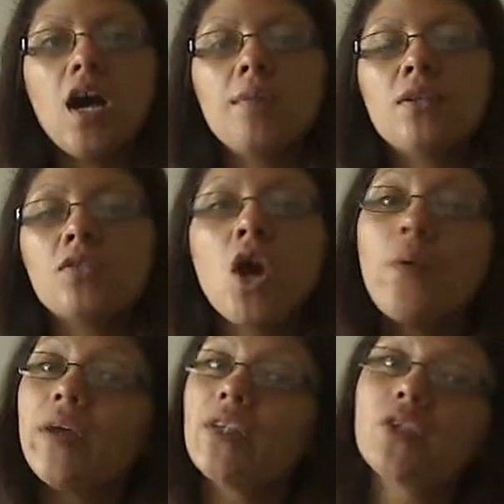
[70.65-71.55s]
It's
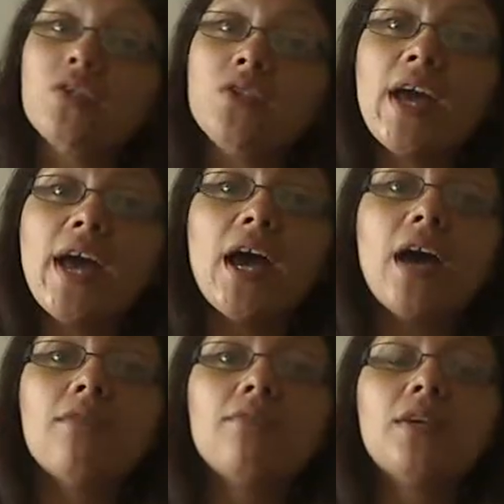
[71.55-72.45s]
always good to
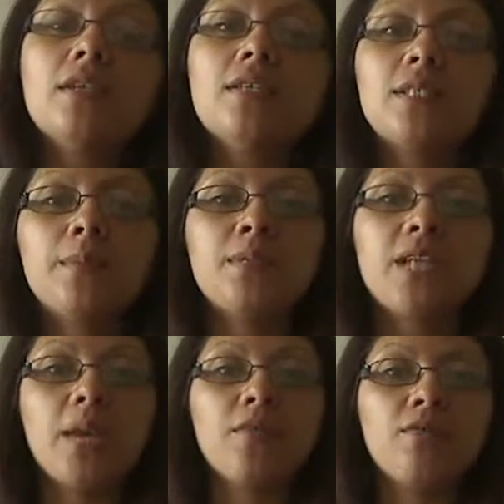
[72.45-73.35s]
have some
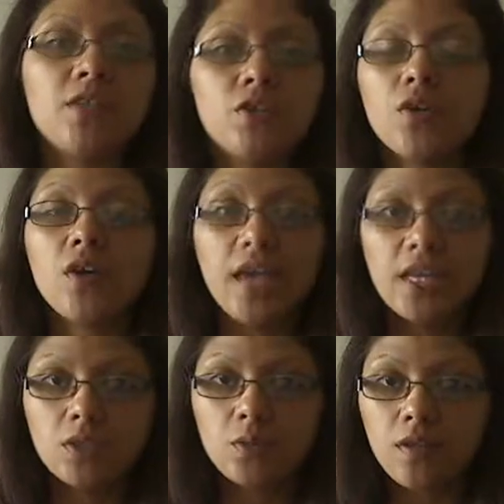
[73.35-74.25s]
type of visual
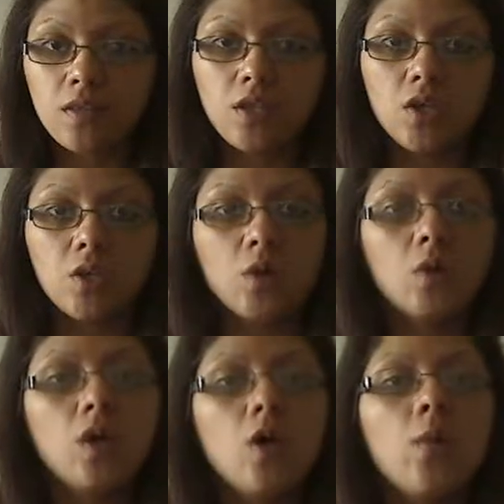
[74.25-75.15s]
aids with
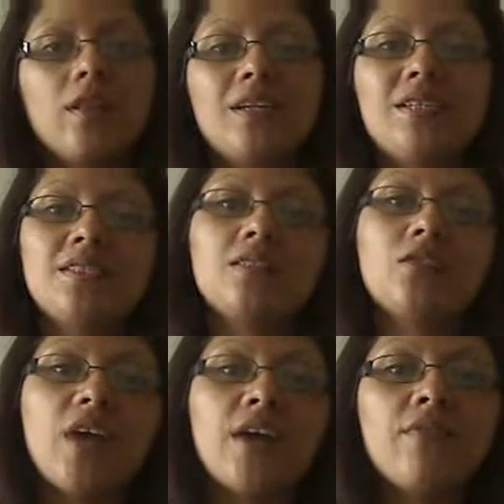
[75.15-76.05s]
you, whether it's
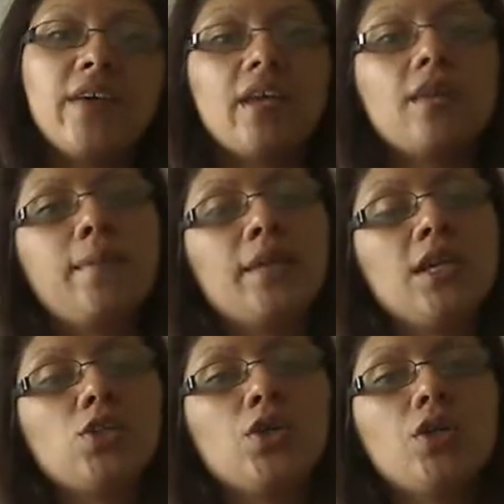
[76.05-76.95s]
graphic,
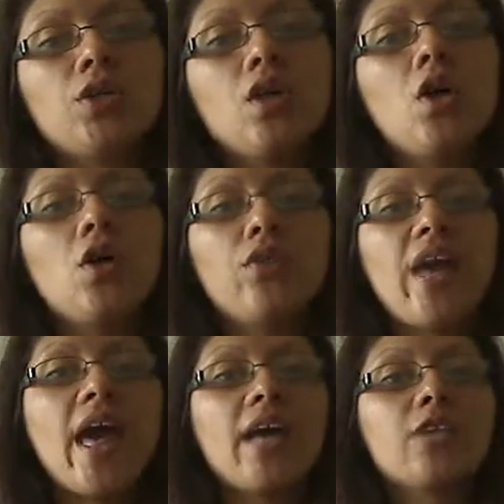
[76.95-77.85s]
picture, with
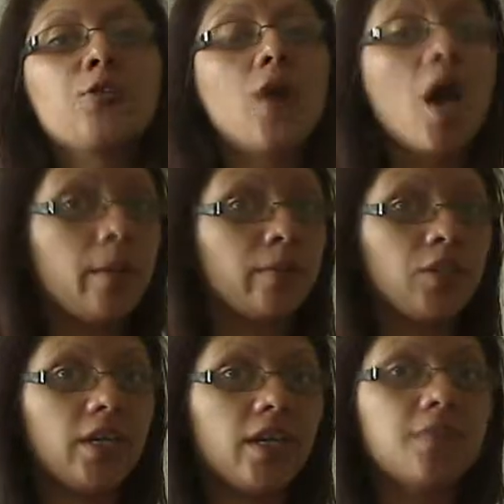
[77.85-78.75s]
actual
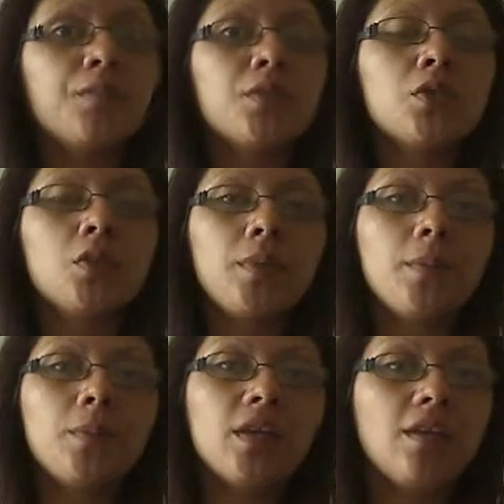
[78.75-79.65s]
object, so
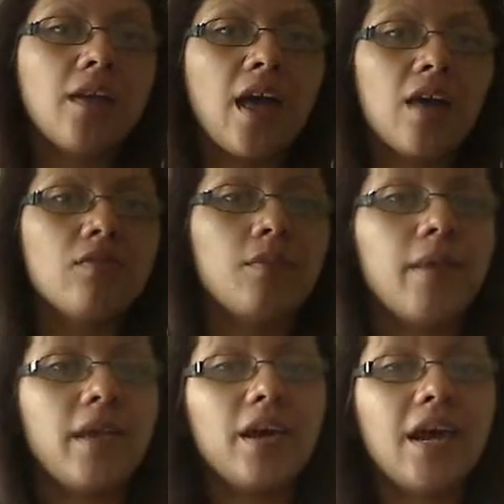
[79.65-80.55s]
people can have a
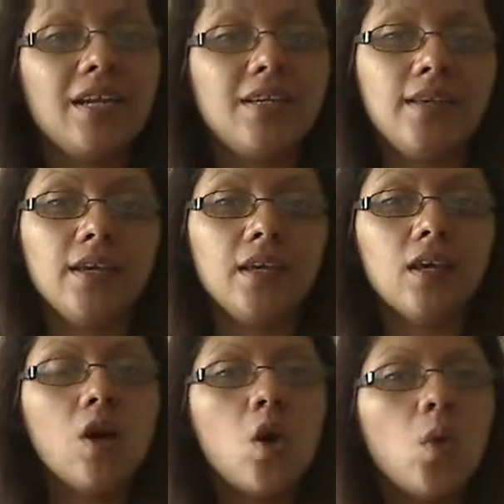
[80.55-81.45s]
better idea
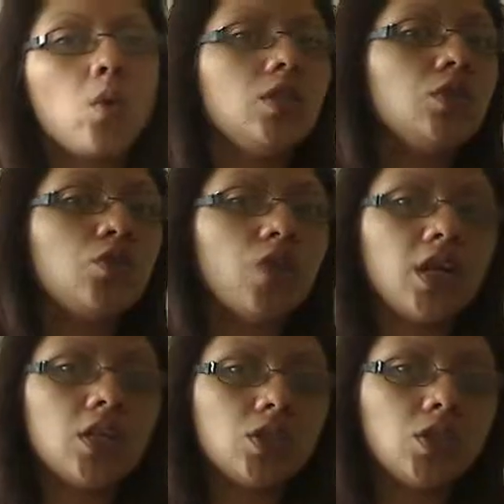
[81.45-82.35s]
what are you
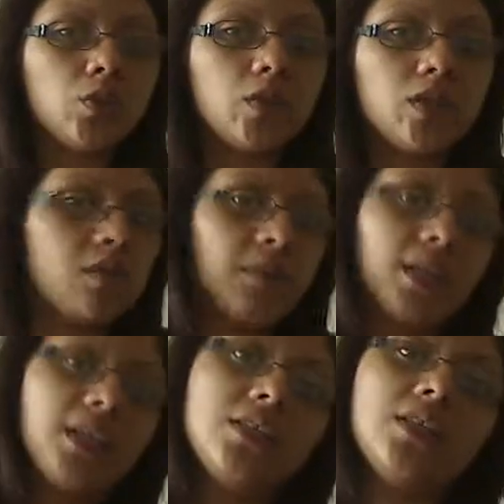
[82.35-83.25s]
trying to
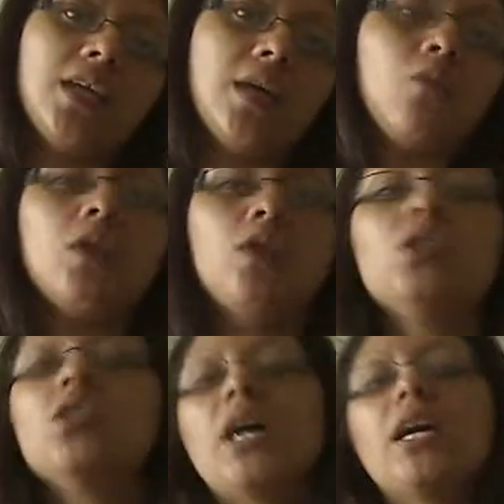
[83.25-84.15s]
explain to them, what are you
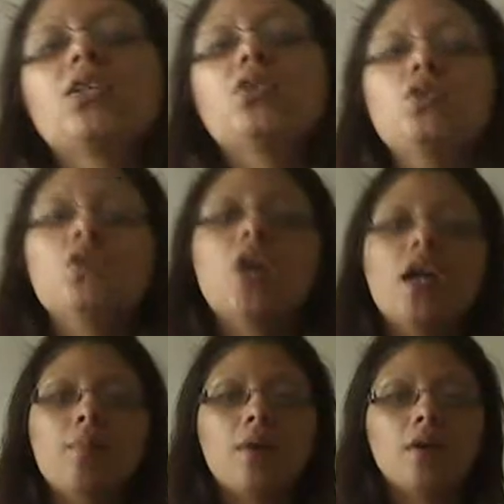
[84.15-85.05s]
trying to
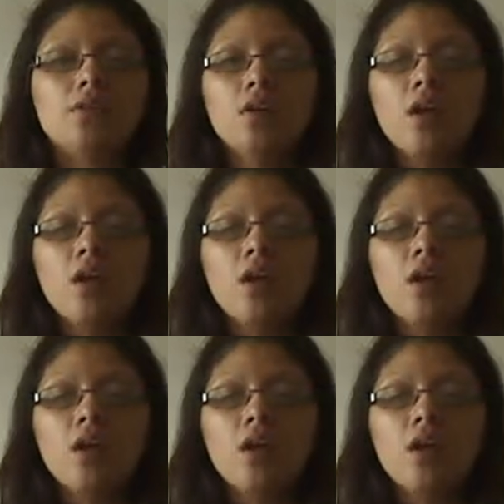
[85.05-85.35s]
talk about.